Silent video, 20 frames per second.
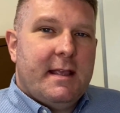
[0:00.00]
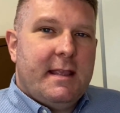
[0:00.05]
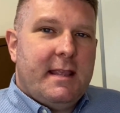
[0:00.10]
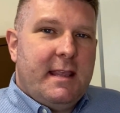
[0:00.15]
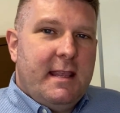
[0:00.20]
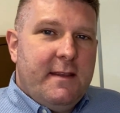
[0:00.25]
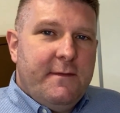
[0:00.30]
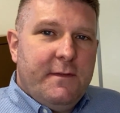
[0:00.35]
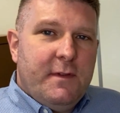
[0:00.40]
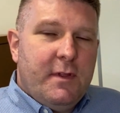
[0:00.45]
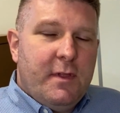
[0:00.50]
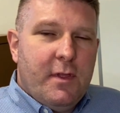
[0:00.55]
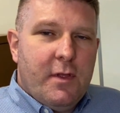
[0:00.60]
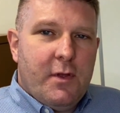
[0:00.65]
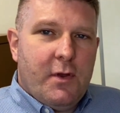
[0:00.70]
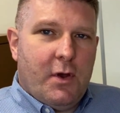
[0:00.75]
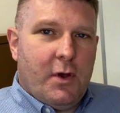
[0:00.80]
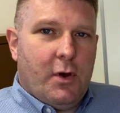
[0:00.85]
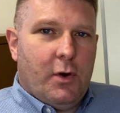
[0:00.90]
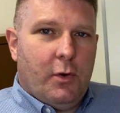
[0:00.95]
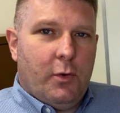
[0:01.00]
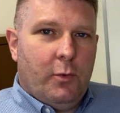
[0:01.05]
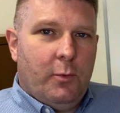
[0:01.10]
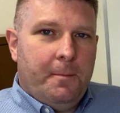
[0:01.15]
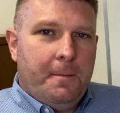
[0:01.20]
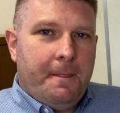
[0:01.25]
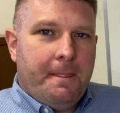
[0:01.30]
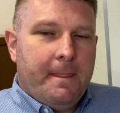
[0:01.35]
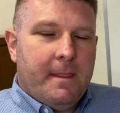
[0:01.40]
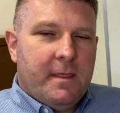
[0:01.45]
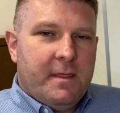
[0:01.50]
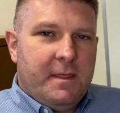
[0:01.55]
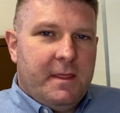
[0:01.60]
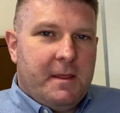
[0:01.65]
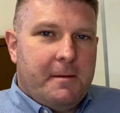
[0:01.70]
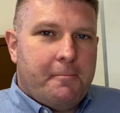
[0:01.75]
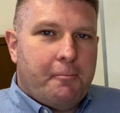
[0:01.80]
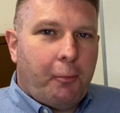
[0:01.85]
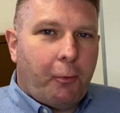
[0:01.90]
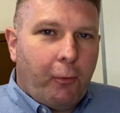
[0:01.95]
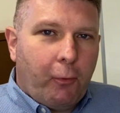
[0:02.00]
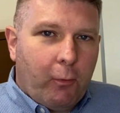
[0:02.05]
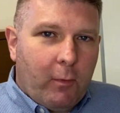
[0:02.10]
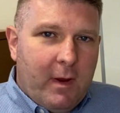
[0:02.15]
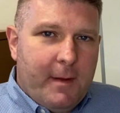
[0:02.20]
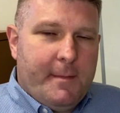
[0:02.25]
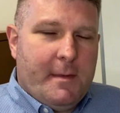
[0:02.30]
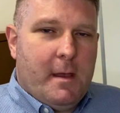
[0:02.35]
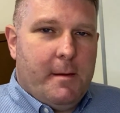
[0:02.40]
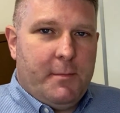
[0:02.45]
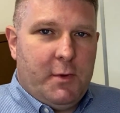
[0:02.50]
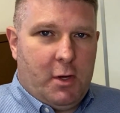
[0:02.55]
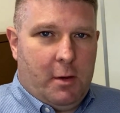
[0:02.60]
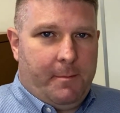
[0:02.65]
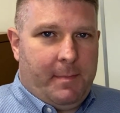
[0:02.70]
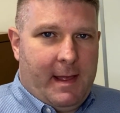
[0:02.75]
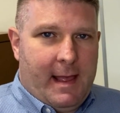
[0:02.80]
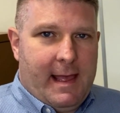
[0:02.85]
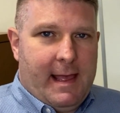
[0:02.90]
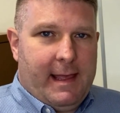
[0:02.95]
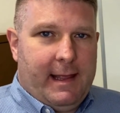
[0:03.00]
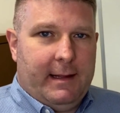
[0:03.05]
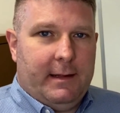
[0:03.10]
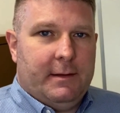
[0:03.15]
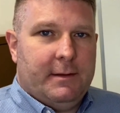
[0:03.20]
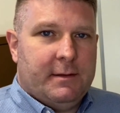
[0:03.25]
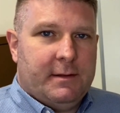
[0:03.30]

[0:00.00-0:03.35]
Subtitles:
even though the premium you're paying,